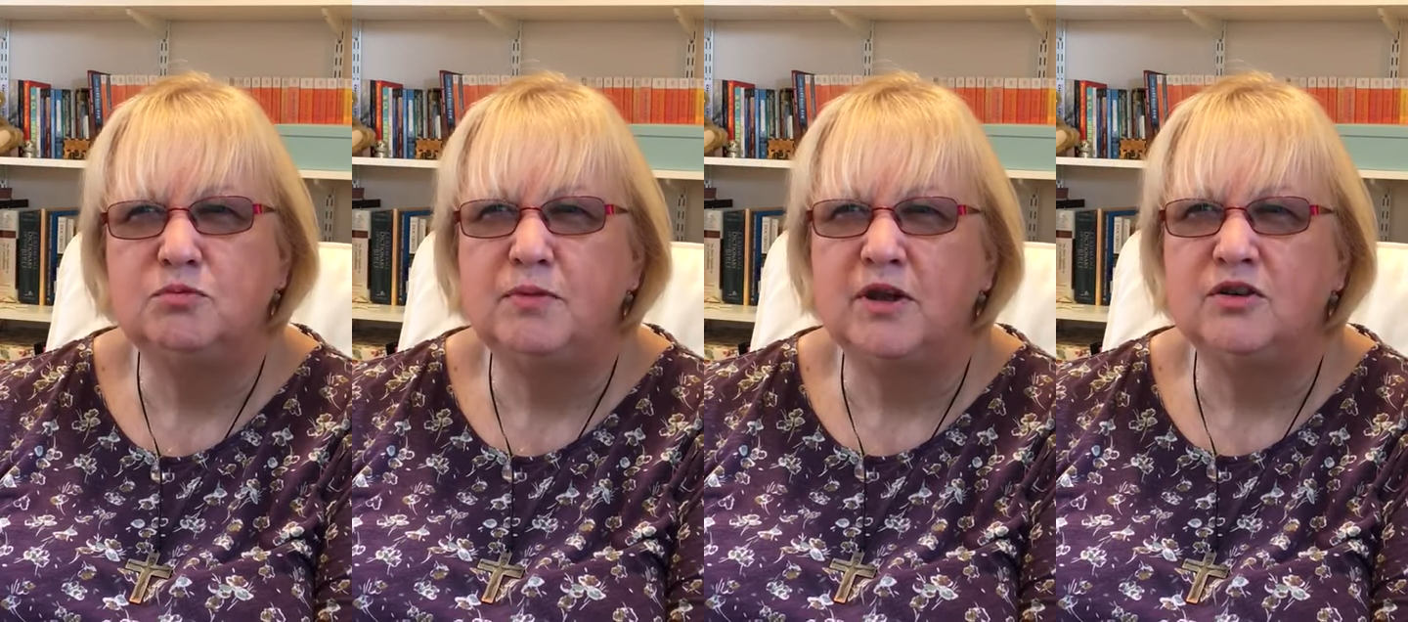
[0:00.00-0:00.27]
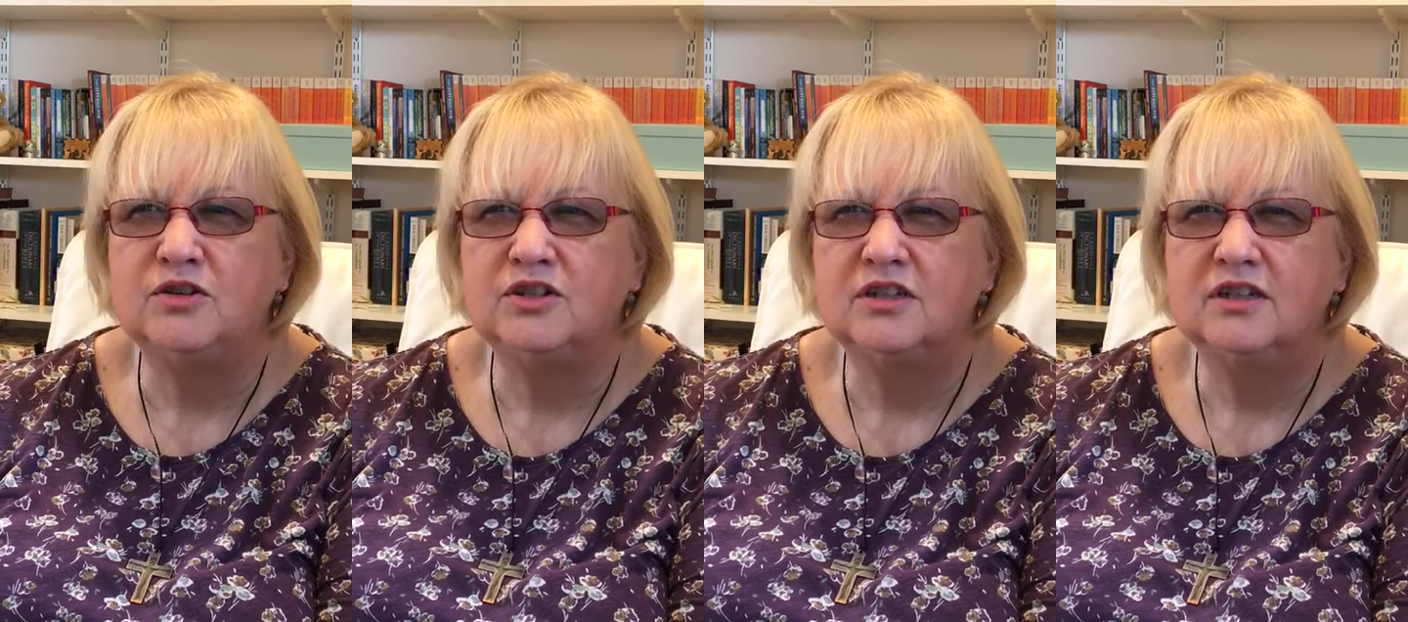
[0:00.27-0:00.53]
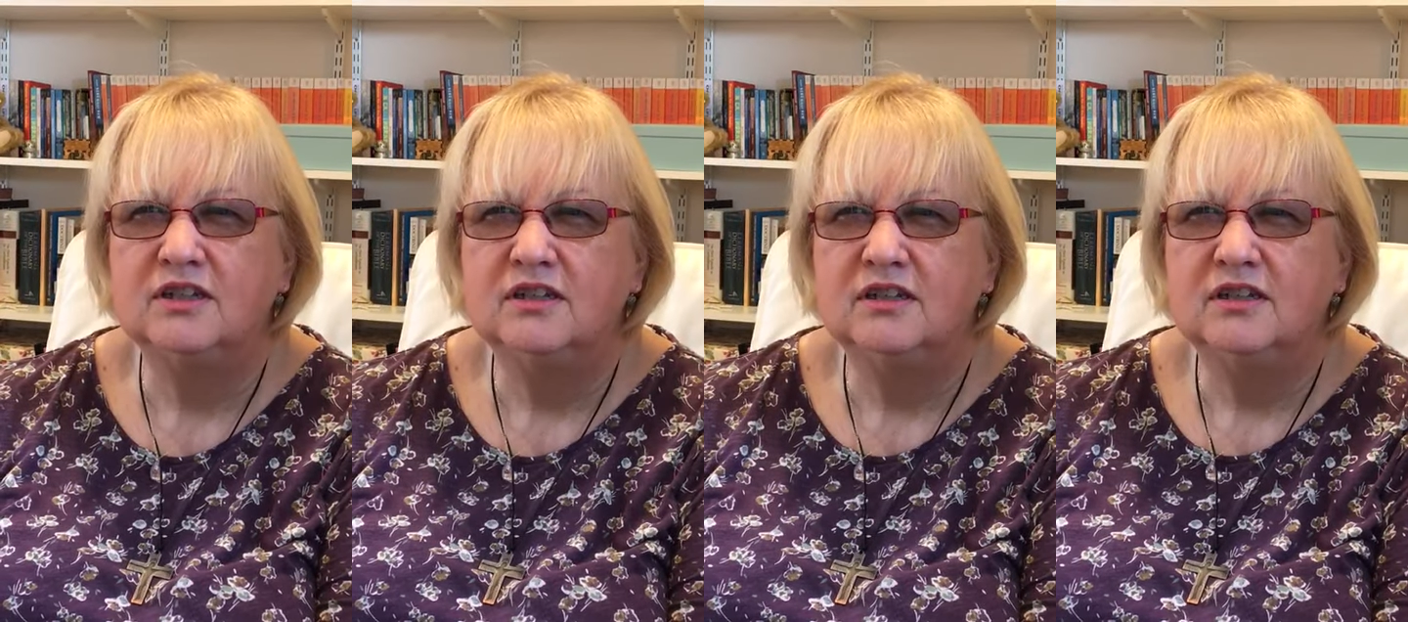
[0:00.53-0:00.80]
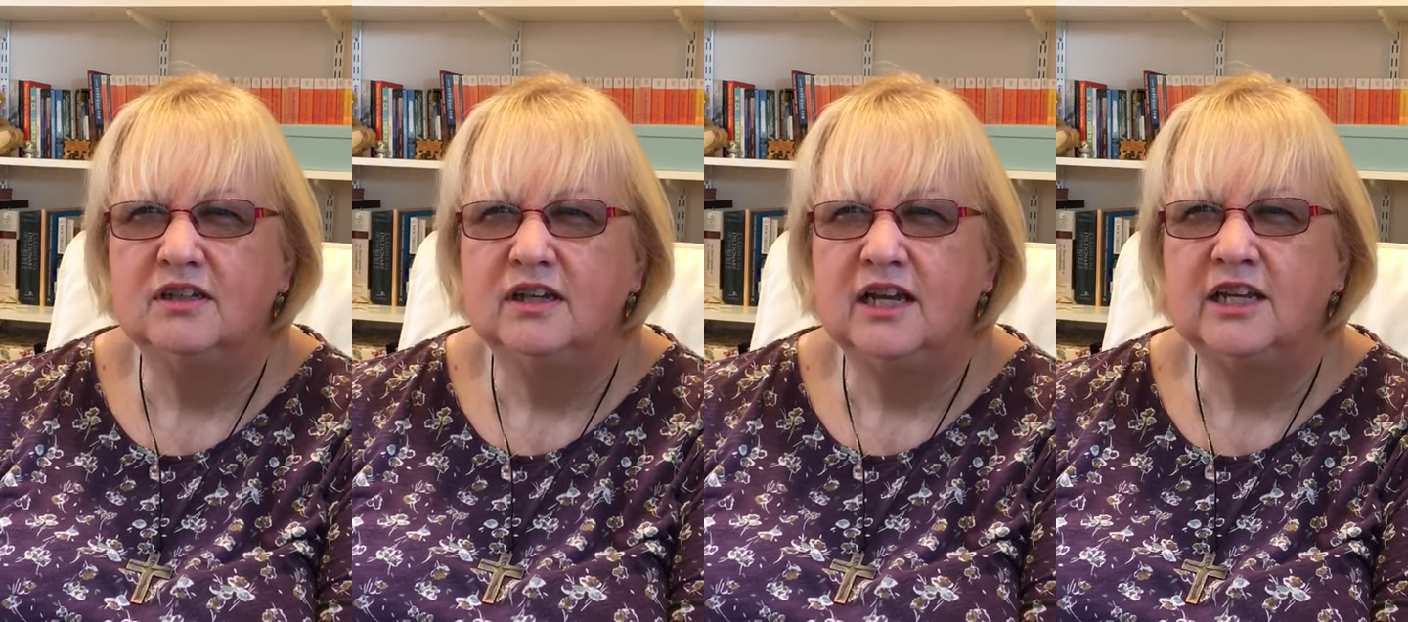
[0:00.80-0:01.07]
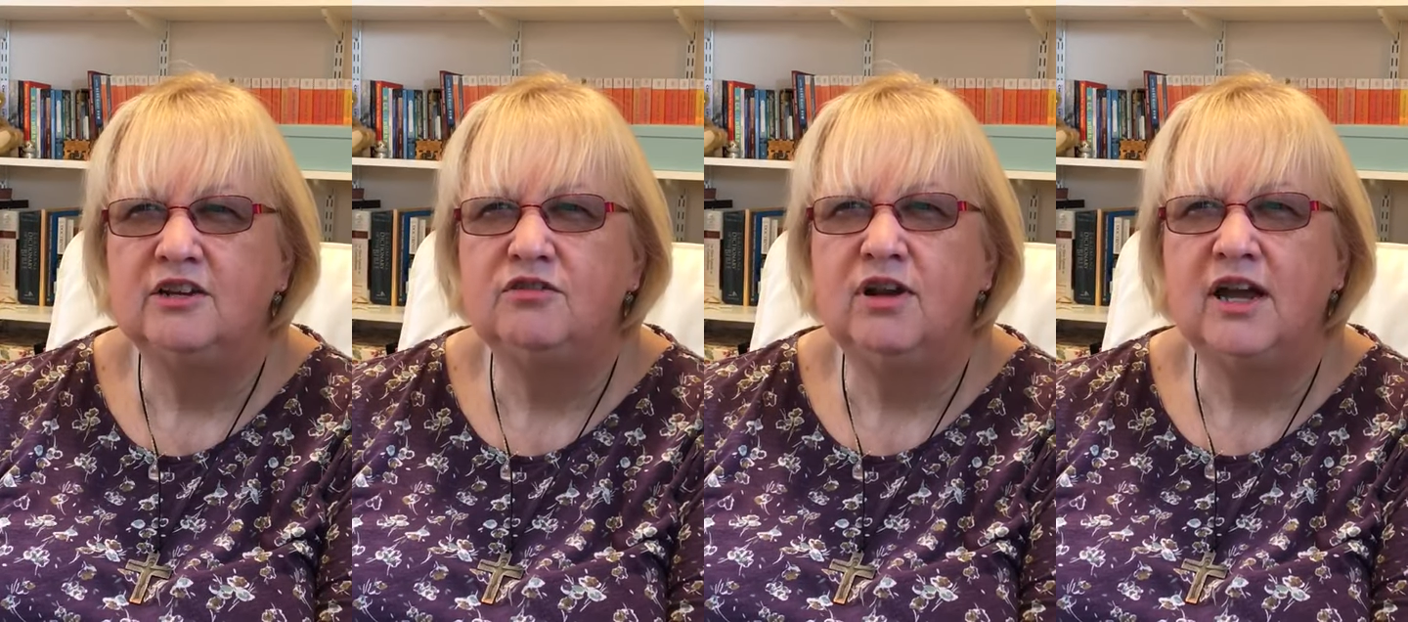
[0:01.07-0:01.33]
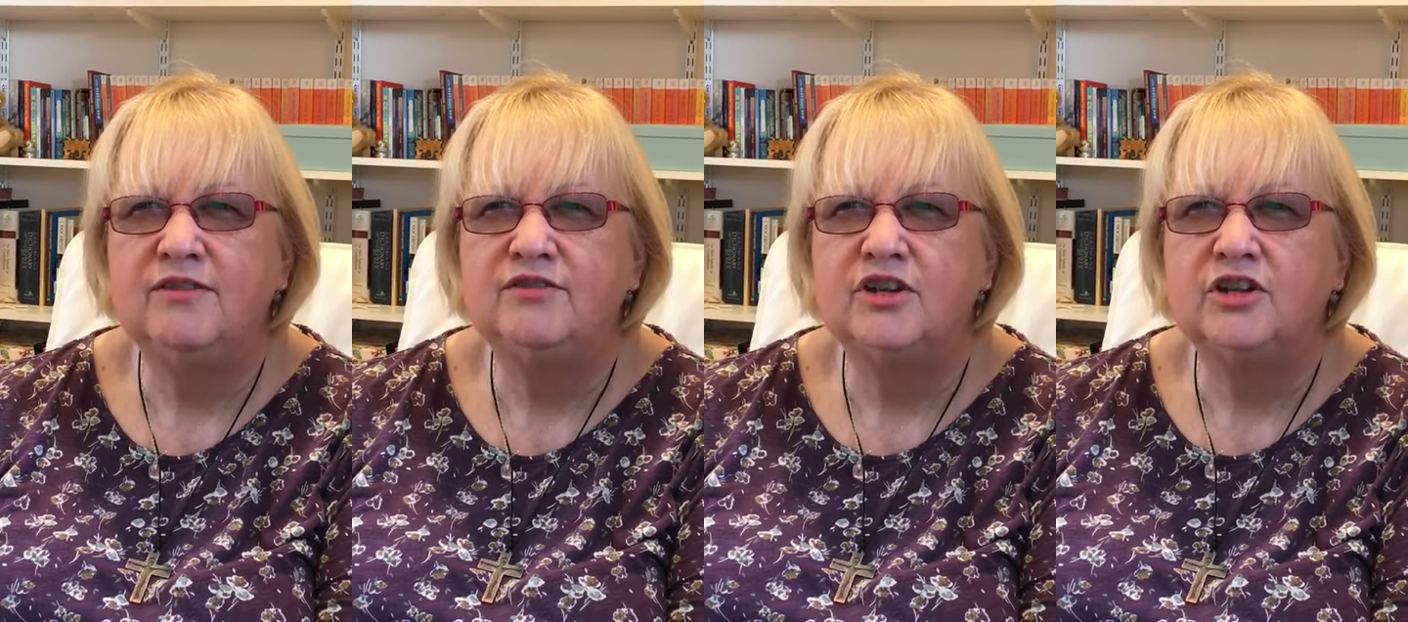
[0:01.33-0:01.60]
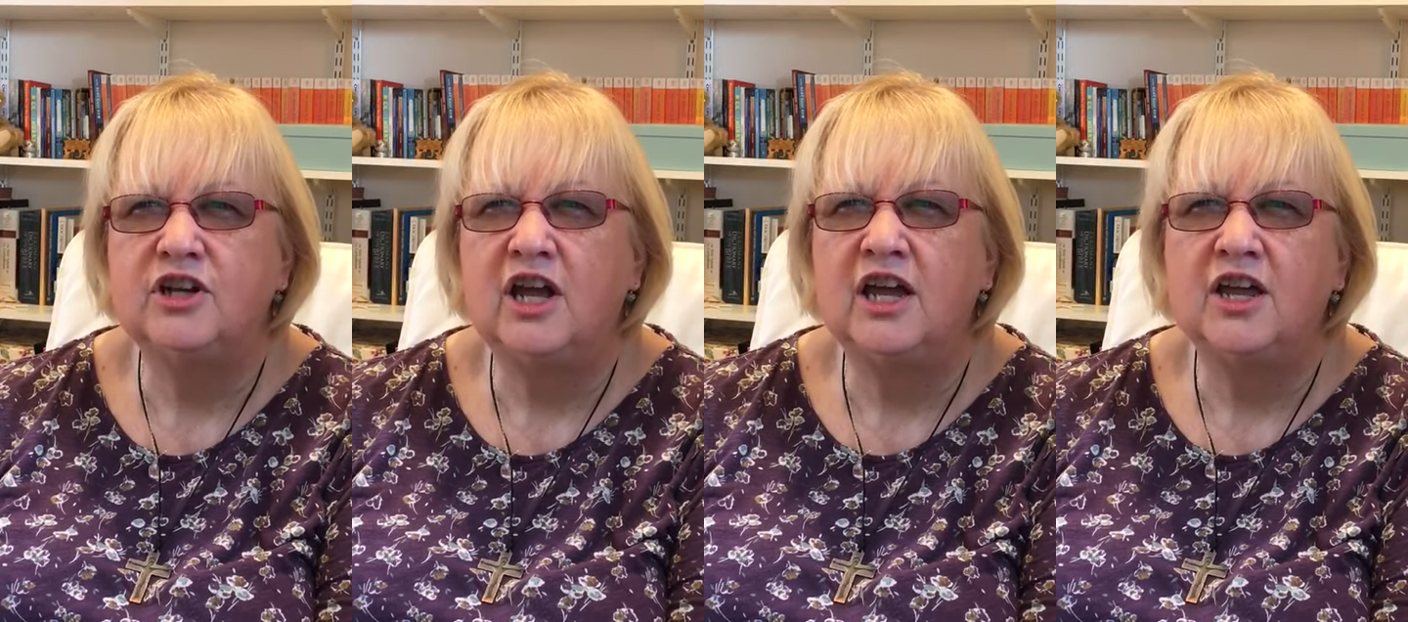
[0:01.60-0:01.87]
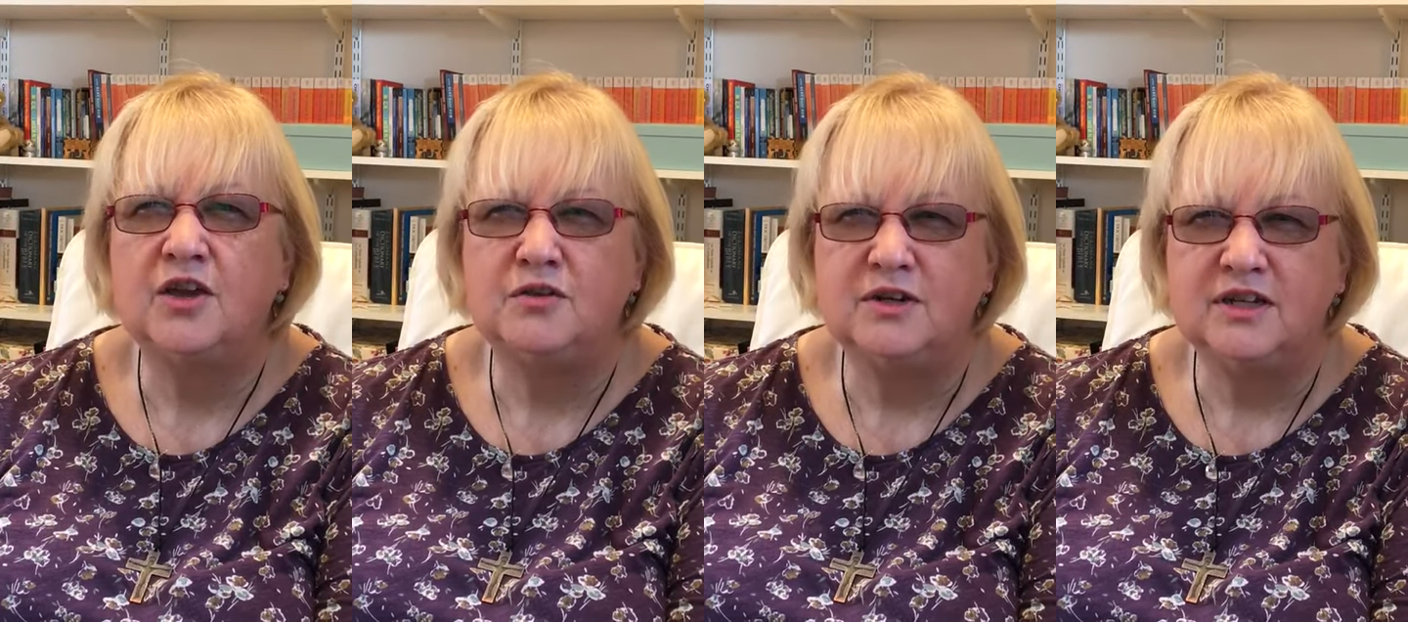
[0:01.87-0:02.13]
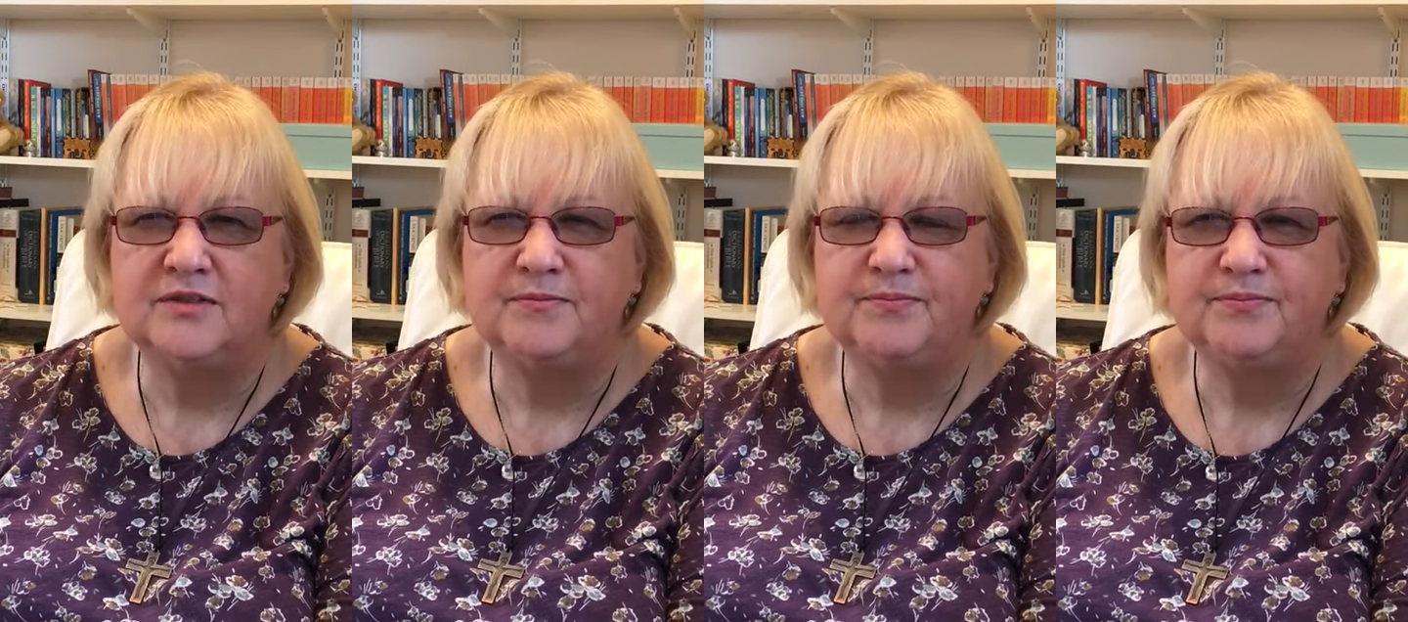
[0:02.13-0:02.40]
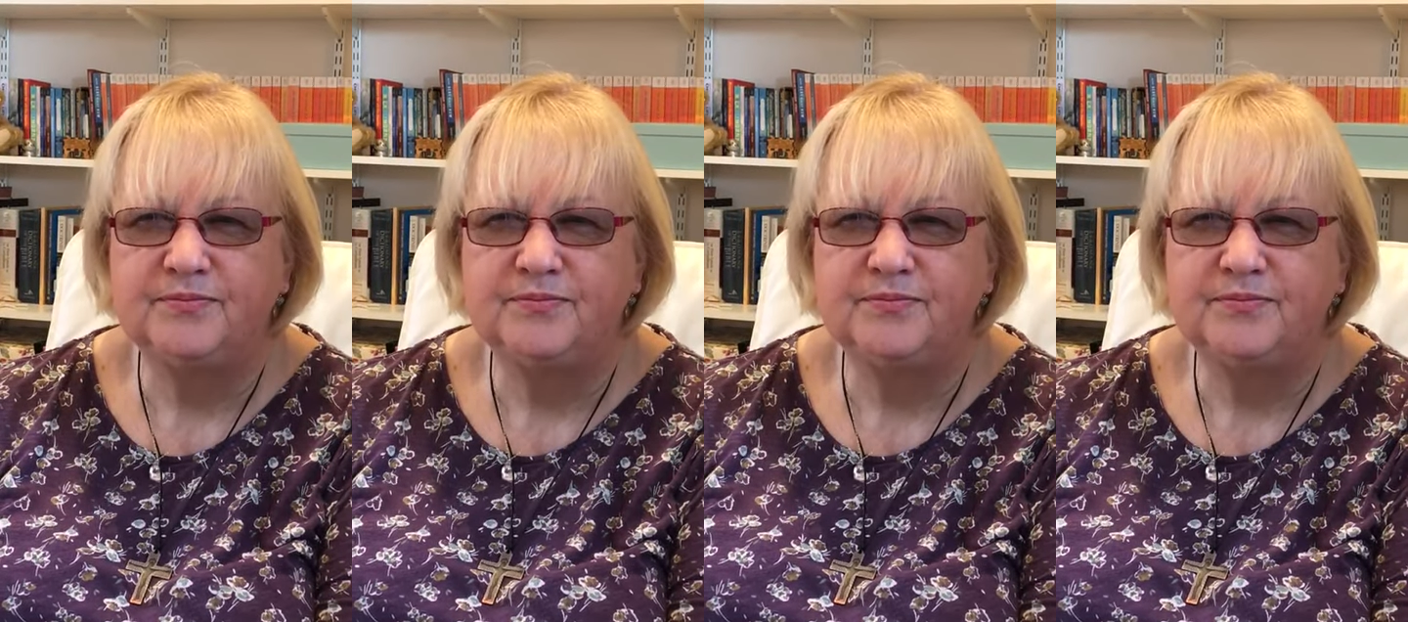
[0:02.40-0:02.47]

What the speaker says: boat and arrived on Iona.